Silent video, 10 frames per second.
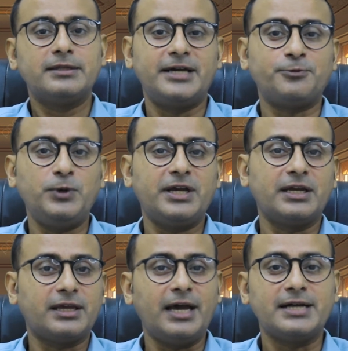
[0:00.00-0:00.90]
that we
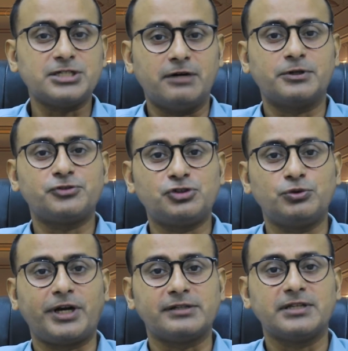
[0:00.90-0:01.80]
can catch our
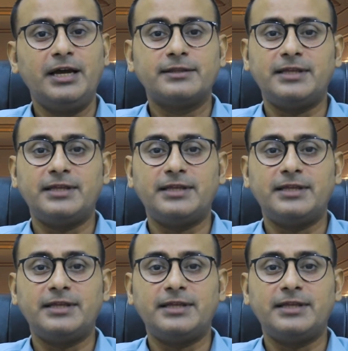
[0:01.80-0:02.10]
students